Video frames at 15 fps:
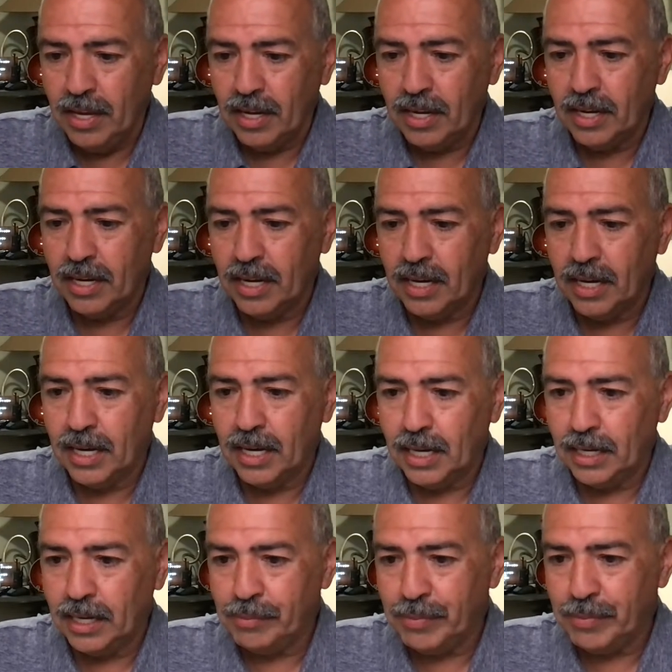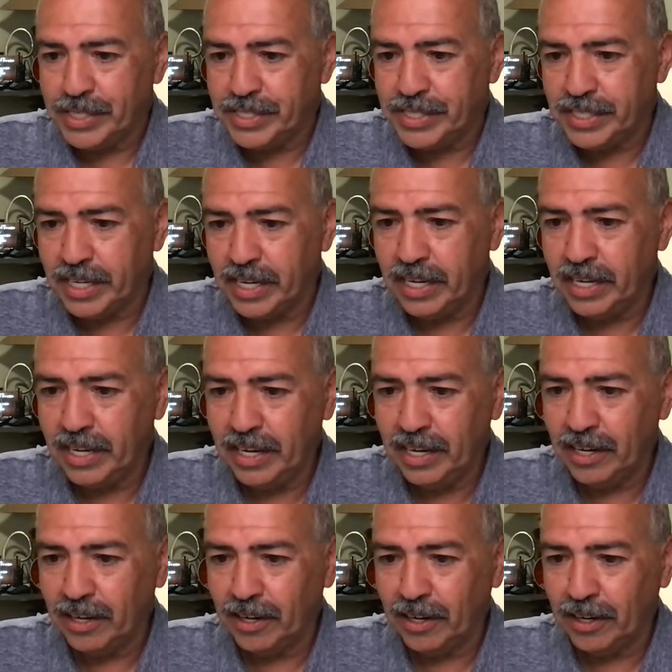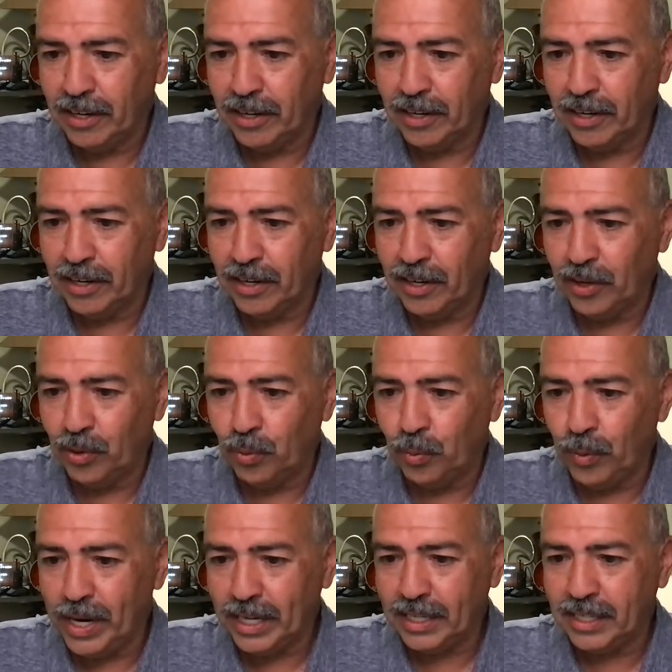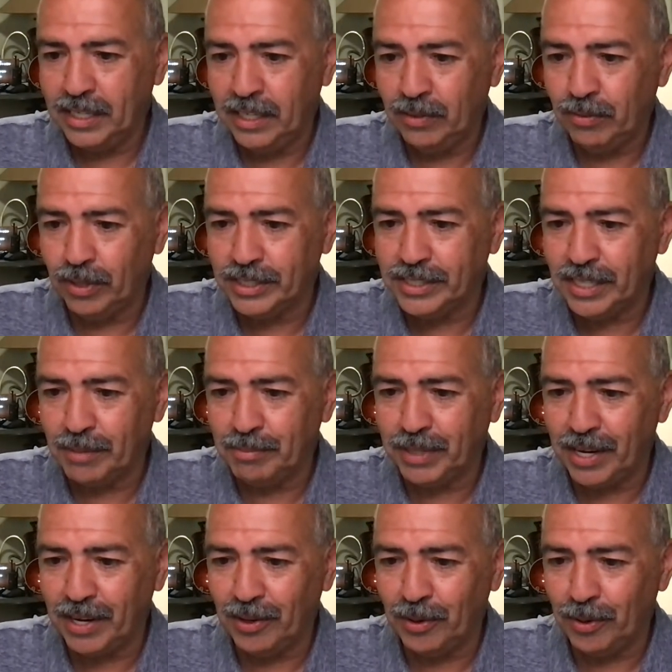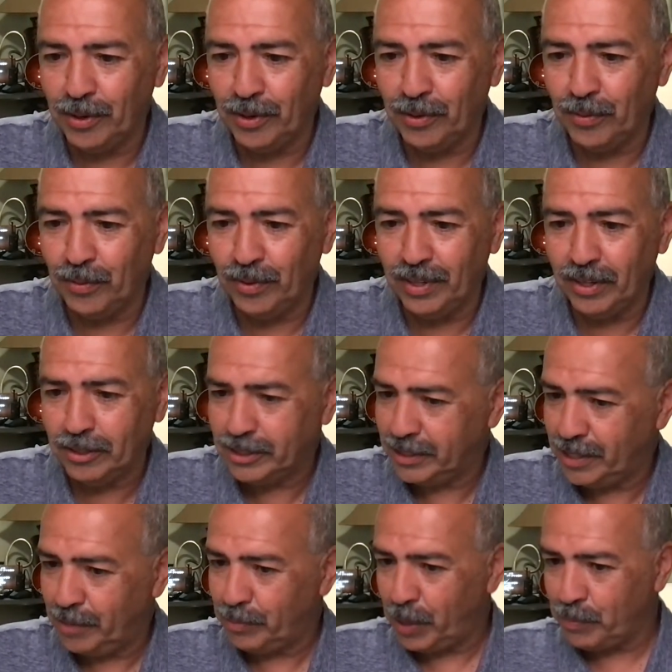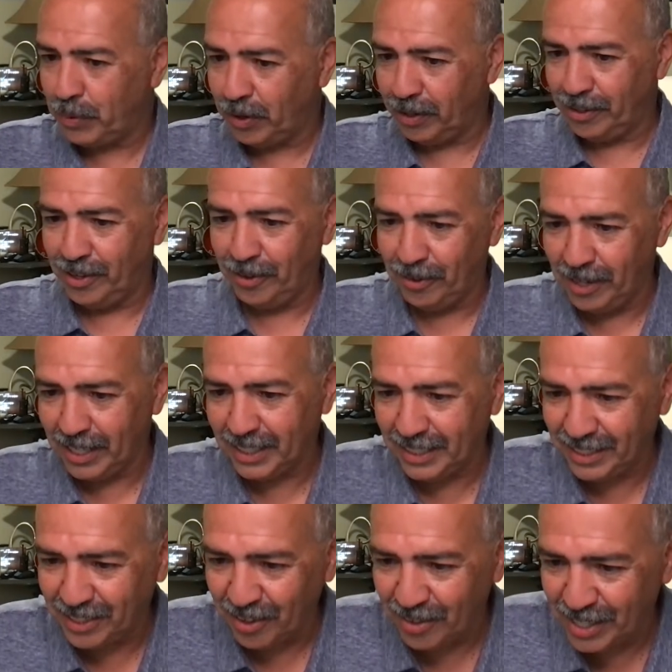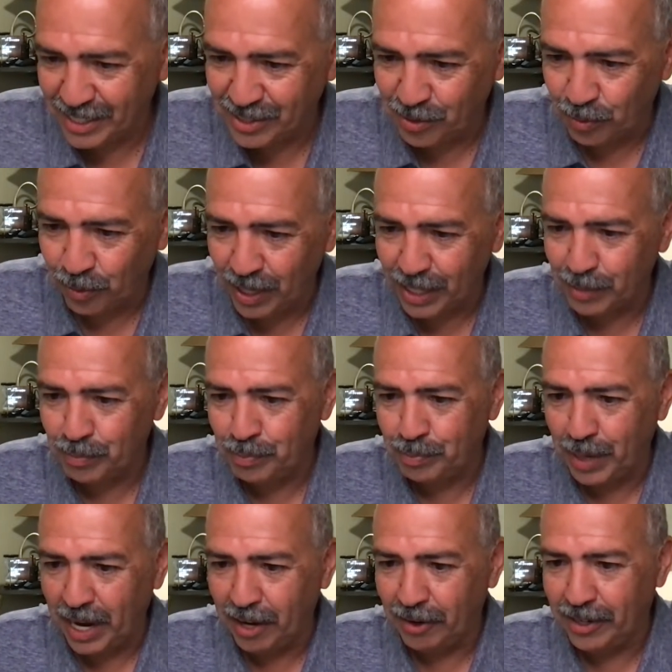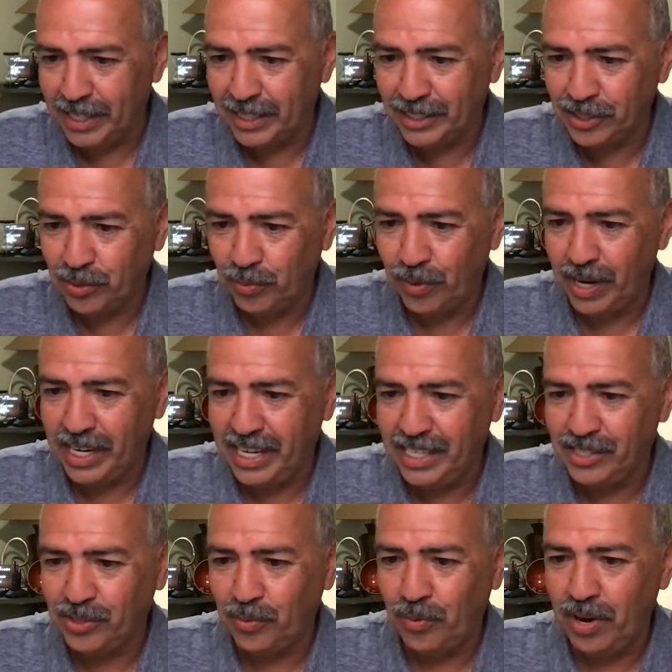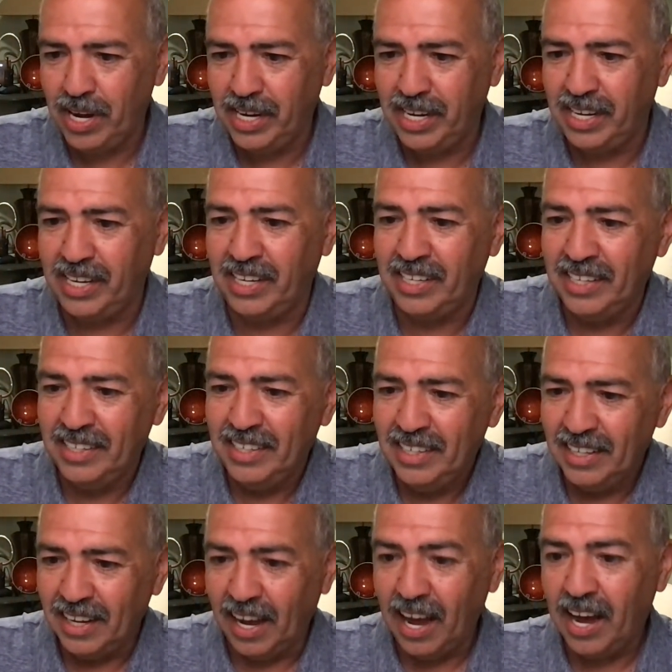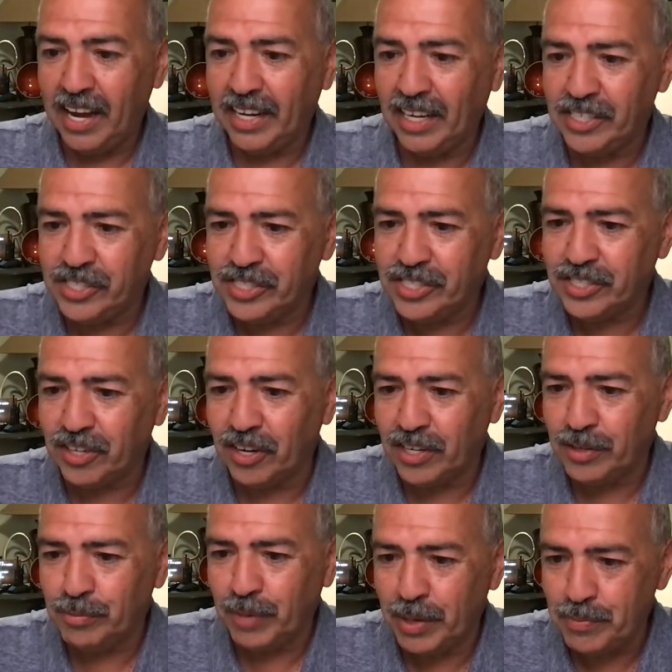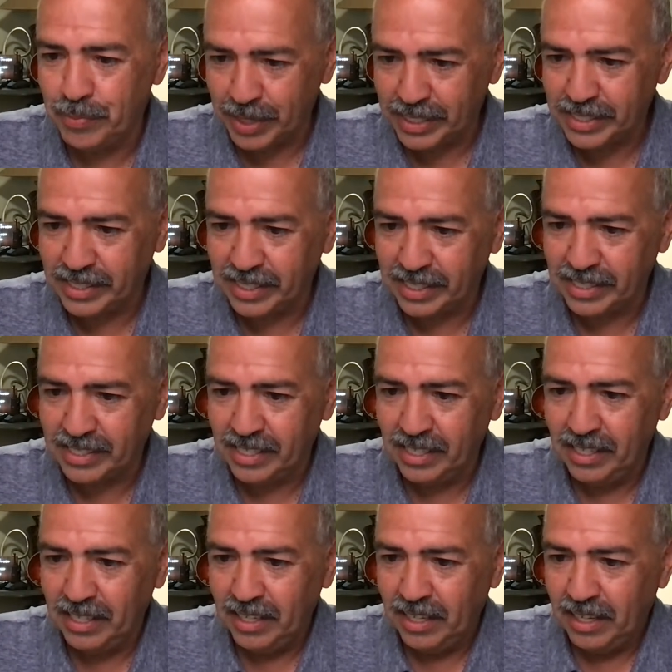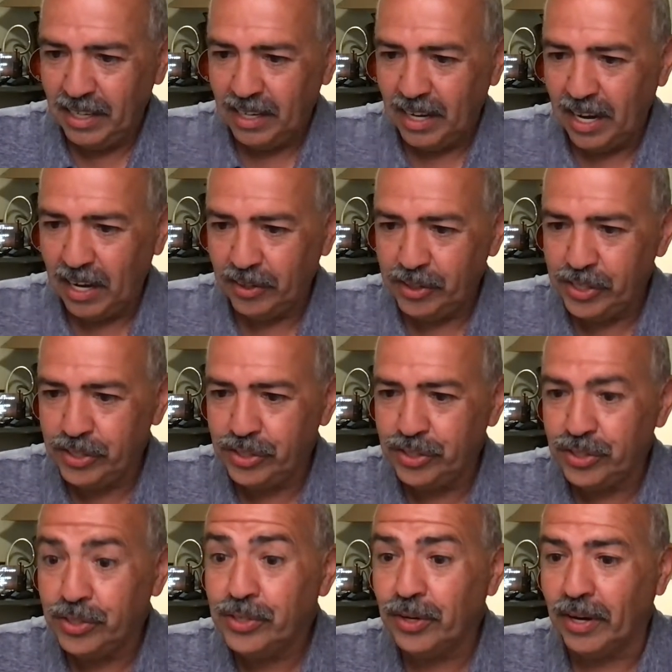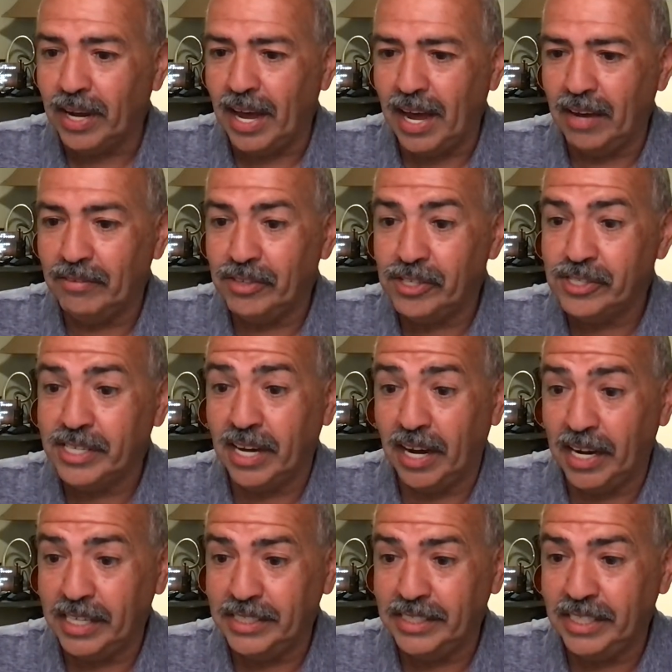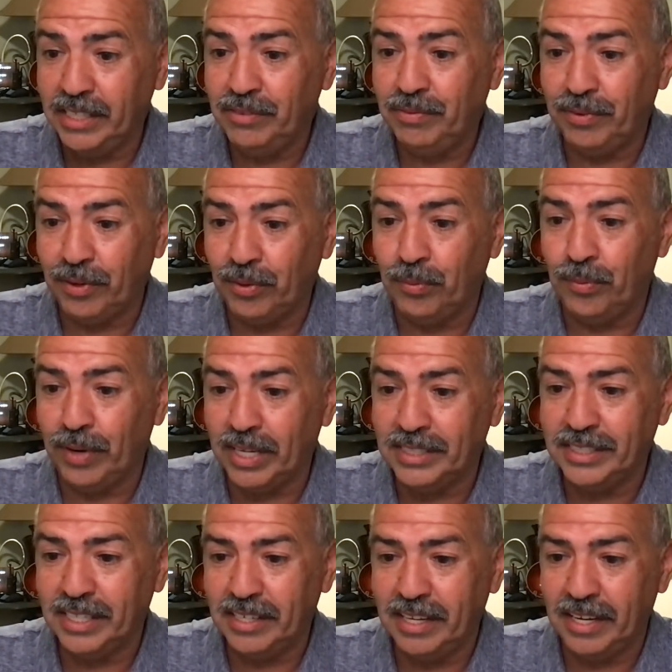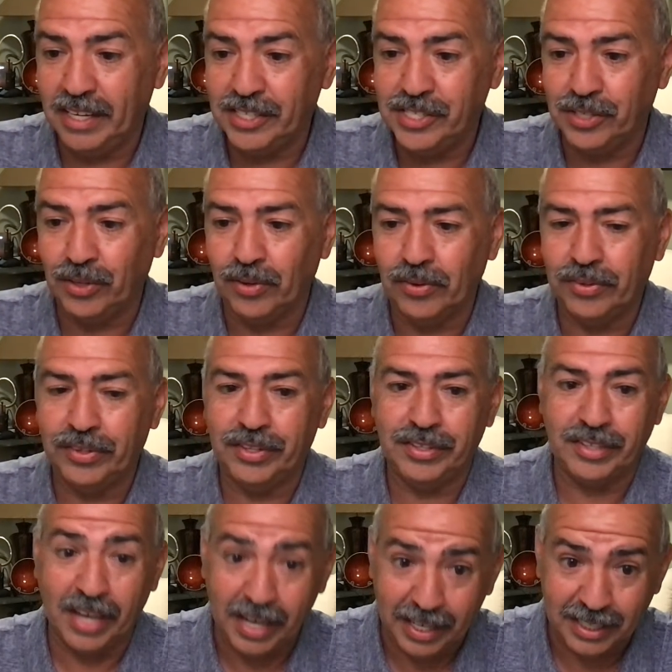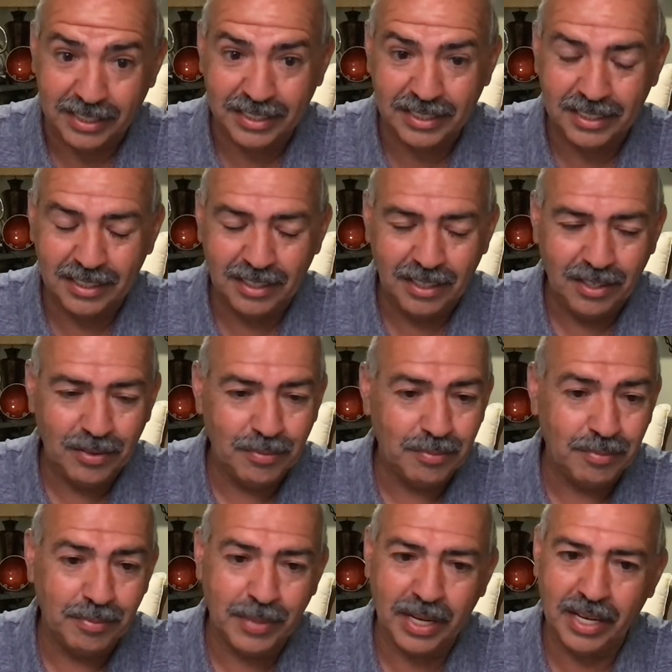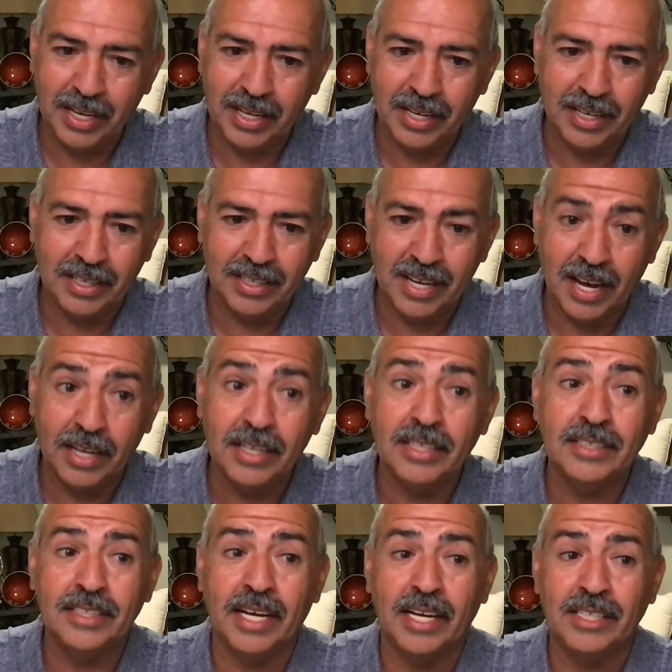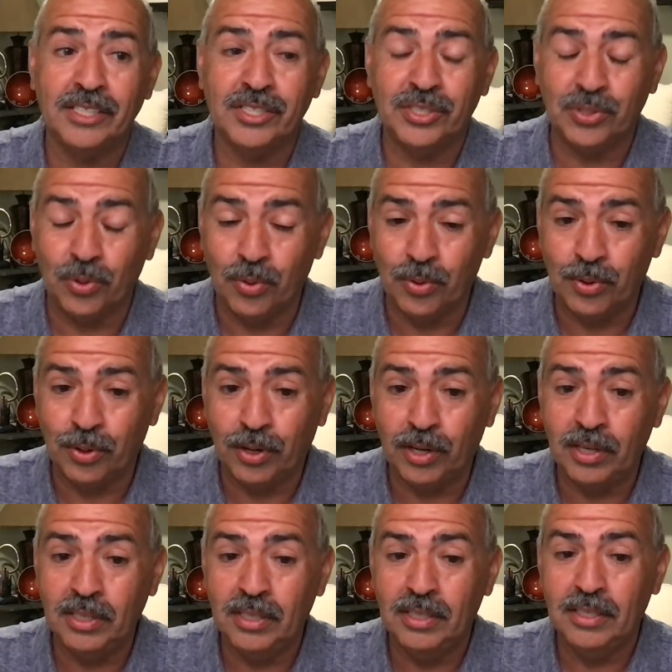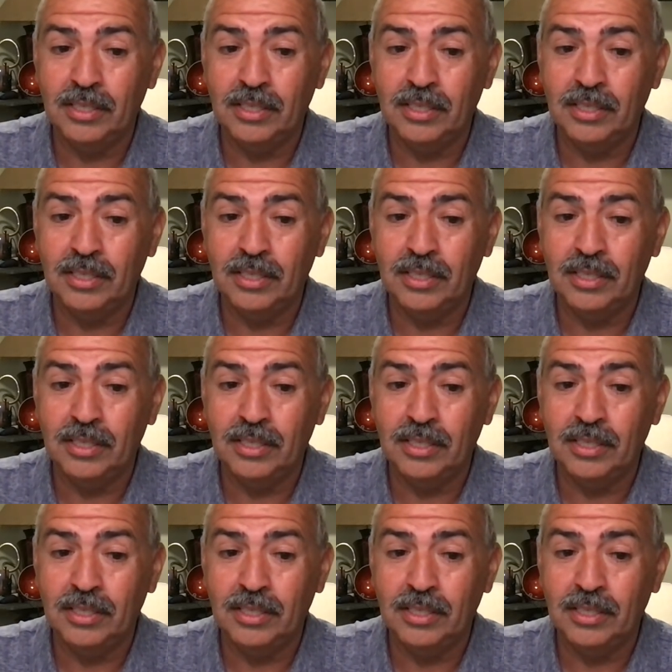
Let me see here. Rick, what's up there? Oh, it's not my partner, Rick. So it's Rick Barron 2020. Hi, I just started business. How do you do your advertising for residential? Thanks. Man, that is a sore